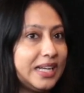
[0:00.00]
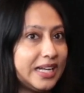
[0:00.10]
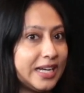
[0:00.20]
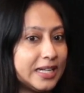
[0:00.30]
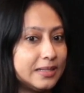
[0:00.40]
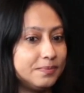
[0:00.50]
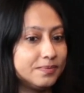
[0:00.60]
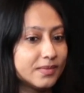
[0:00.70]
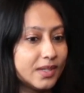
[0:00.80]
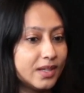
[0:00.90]
And
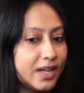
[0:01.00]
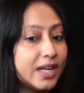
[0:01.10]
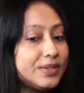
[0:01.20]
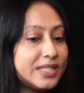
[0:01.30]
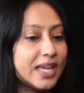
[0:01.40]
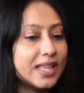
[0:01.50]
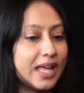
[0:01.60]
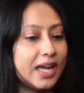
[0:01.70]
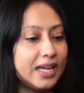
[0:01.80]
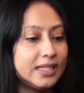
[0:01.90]
I will say
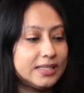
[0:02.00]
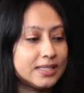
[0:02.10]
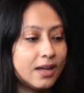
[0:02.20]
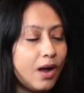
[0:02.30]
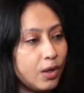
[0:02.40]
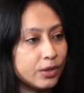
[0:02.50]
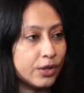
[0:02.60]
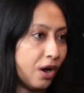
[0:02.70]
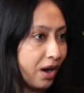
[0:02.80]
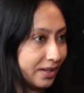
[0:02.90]
that it's not all
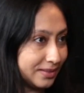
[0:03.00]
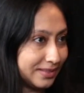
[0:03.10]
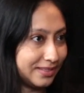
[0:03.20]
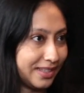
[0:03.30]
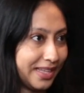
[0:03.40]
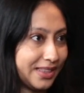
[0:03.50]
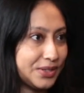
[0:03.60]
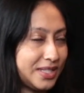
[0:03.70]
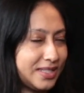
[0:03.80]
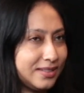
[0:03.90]
gone. Like there's
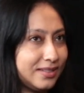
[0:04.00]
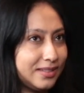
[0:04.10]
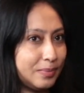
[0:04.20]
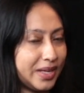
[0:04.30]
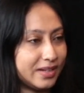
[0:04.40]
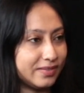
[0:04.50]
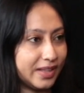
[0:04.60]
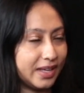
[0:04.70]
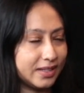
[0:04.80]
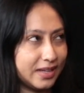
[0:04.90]
still a bit of
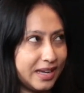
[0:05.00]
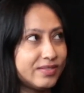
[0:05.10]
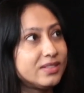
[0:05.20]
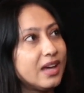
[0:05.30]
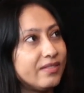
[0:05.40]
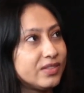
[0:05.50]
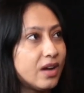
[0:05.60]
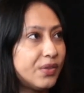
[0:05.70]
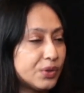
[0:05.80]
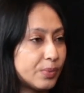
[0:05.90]
like, I've
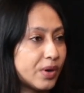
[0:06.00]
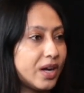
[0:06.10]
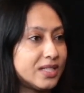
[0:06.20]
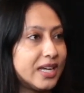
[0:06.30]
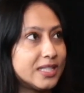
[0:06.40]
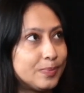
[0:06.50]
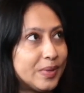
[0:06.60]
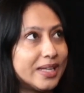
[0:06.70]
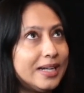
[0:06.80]
gone through the process, but